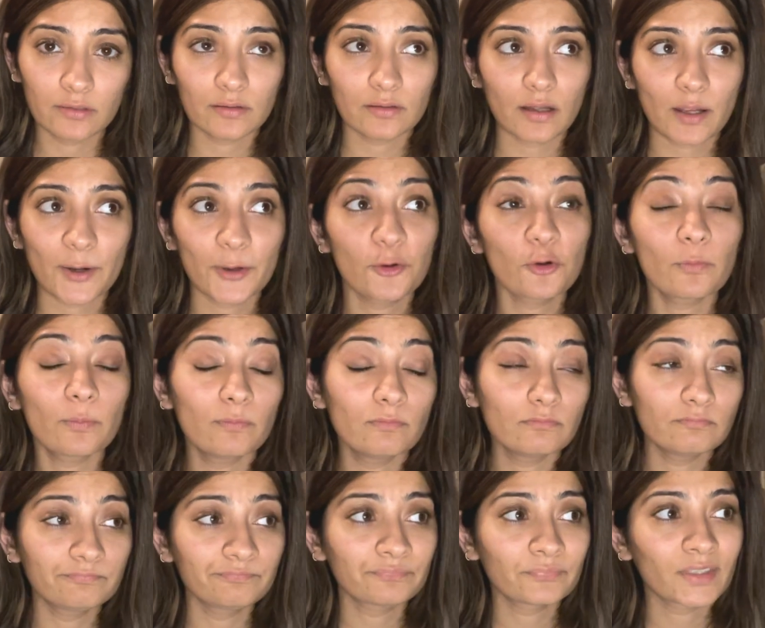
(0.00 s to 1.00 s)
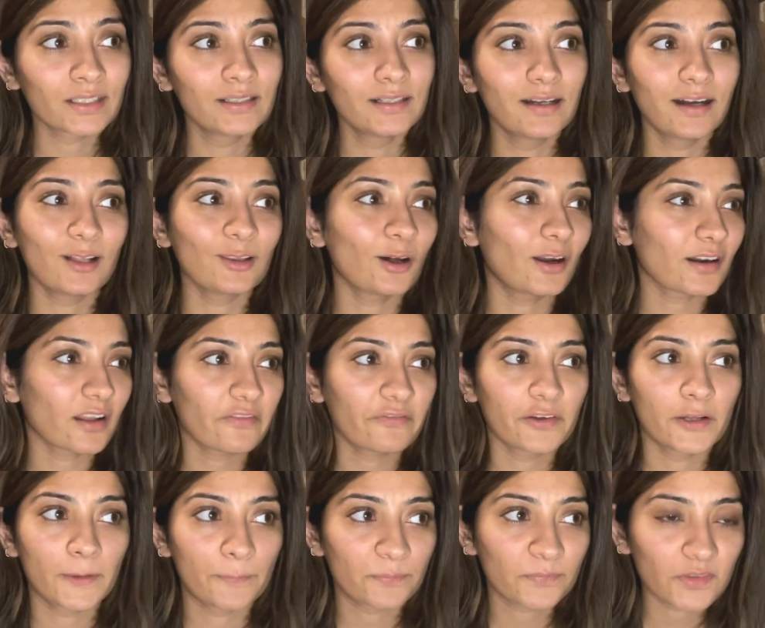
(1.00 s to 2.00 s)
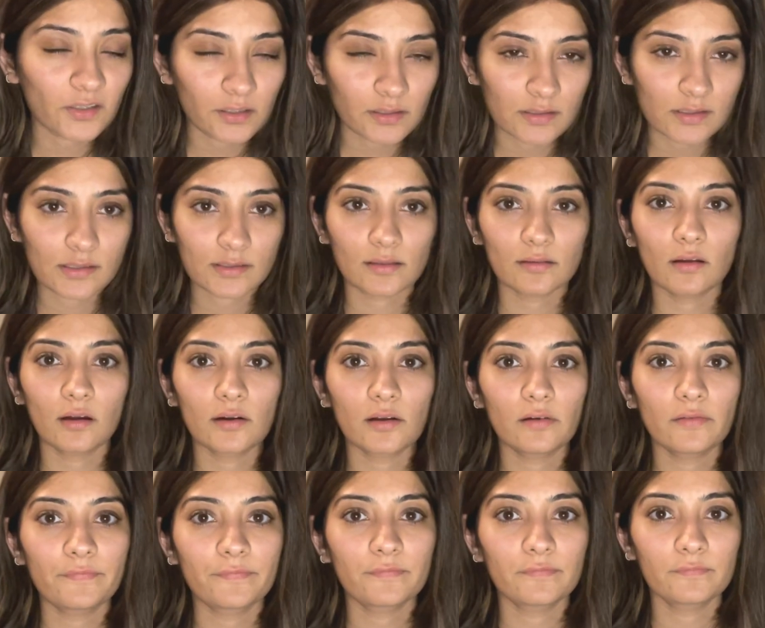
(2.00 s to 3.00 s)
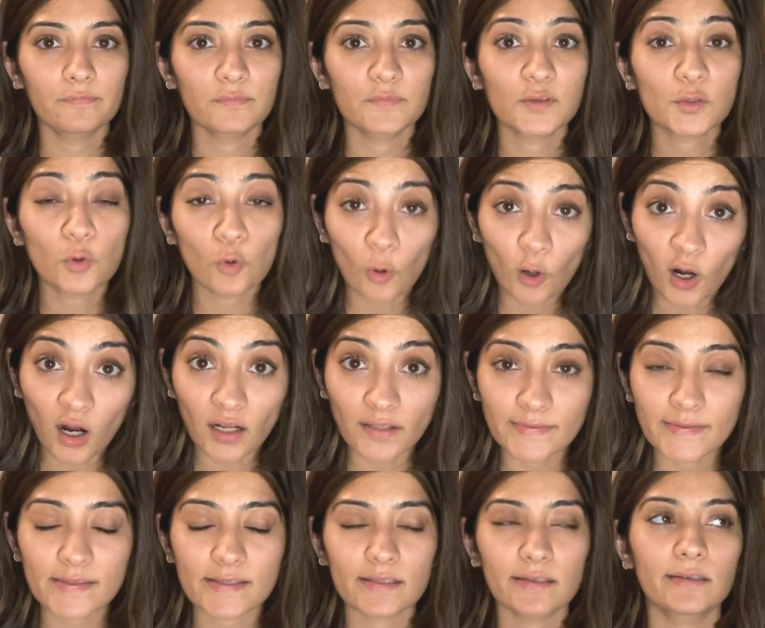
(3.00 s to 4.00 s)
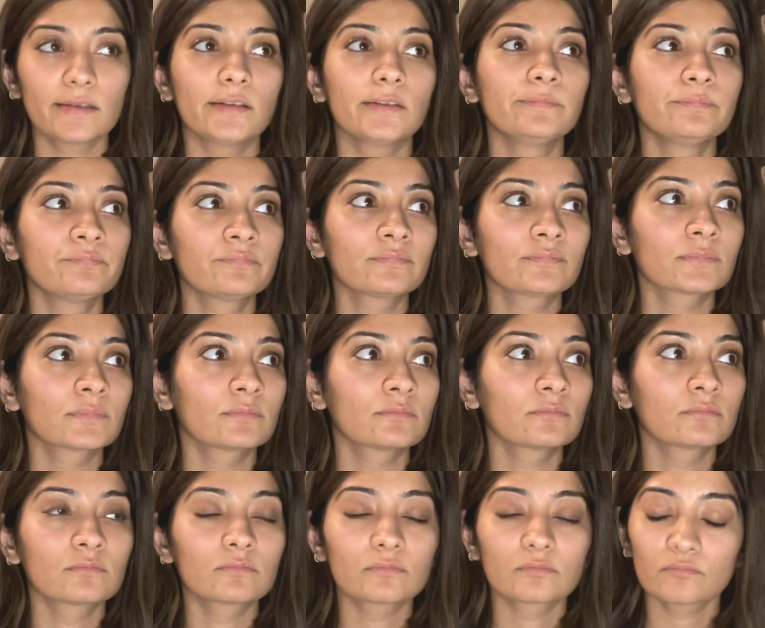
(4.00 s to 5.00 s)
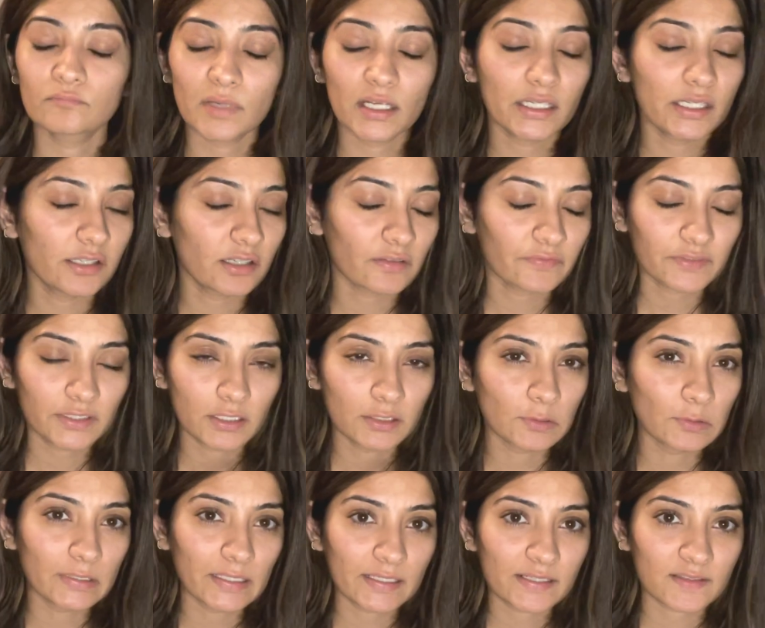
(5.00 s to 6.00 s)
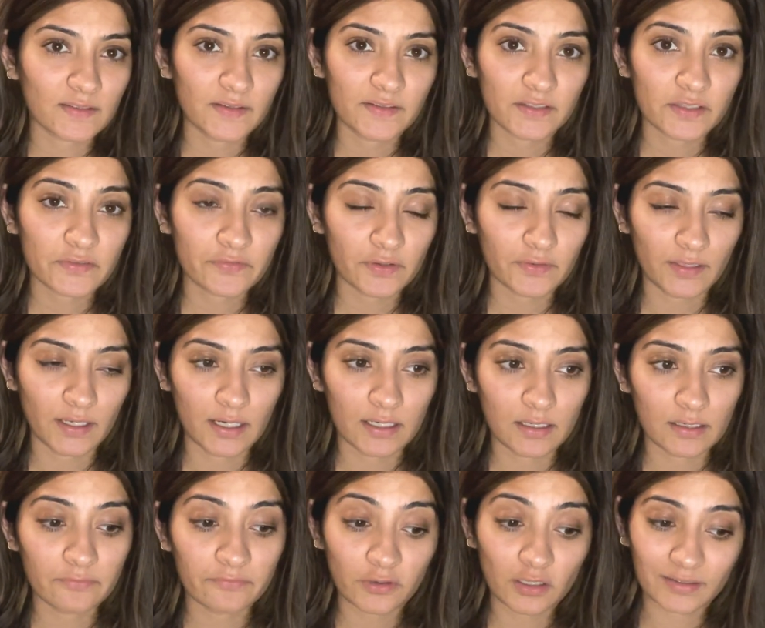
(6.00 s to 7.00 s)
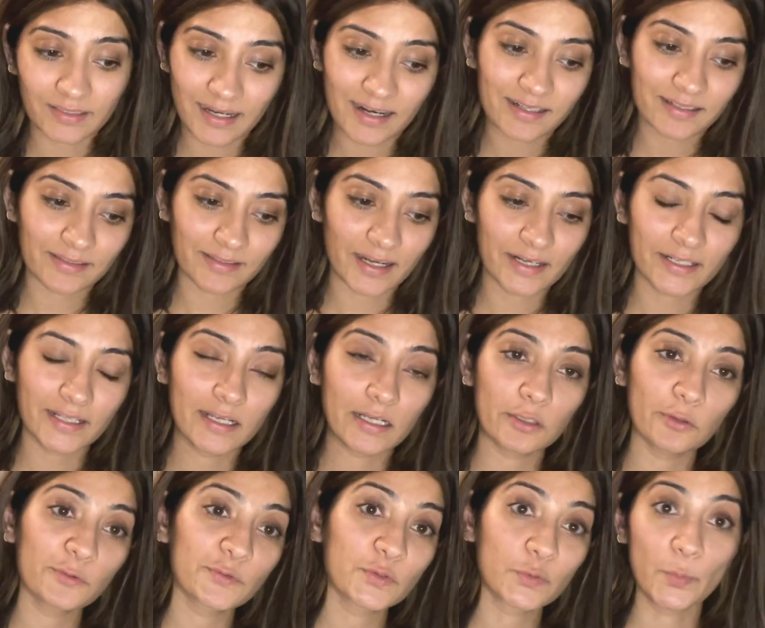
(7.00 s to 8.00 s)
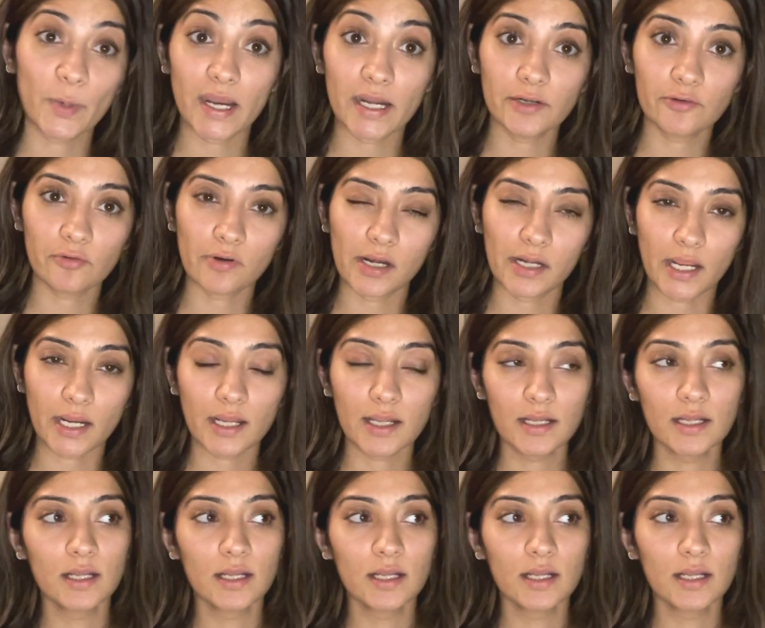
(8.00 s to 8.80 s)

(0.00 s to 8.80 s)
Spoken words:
I do a lot of hip thrust, a lot of squats, many of the glute exercises for that. And for that includes weight training.